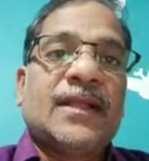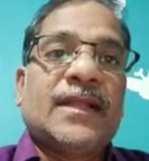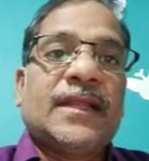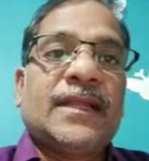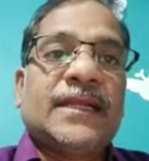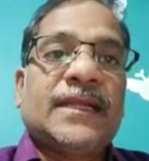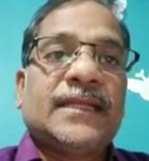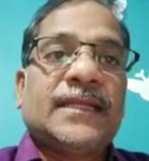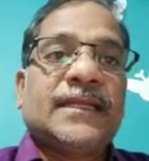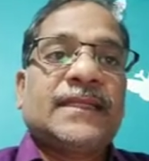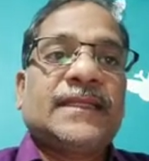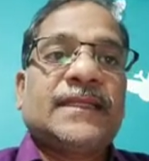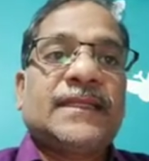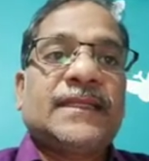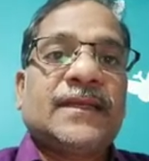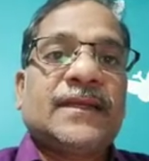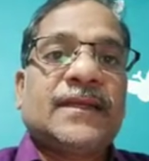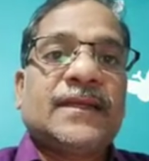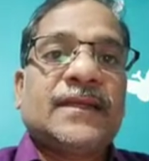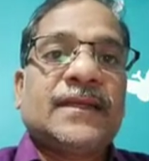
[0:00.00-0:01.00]
Let us
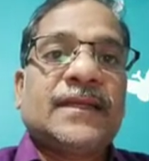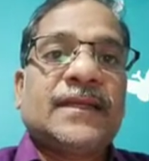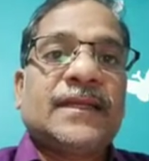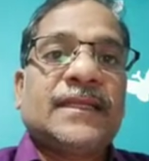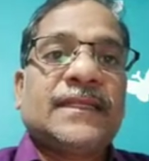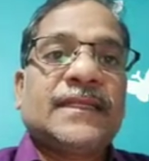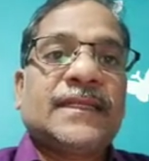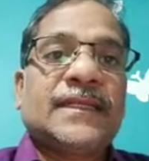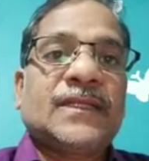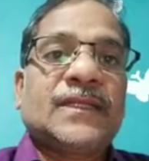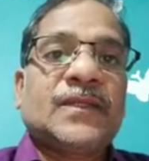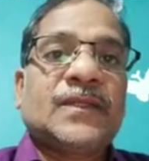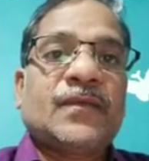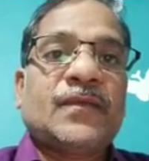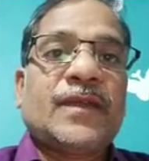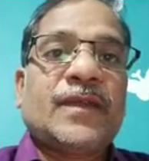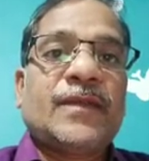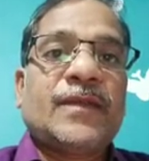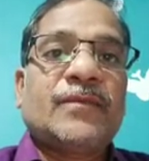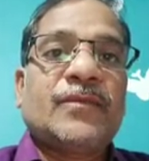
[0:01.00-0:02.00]
discuss
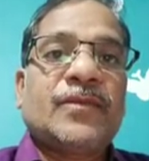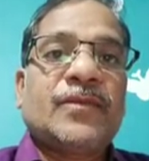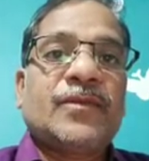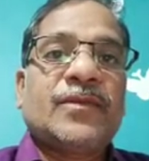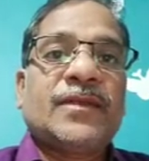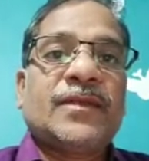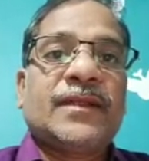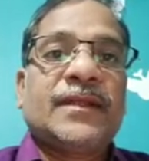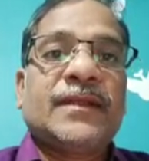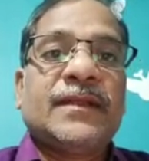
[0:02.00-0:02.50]
one more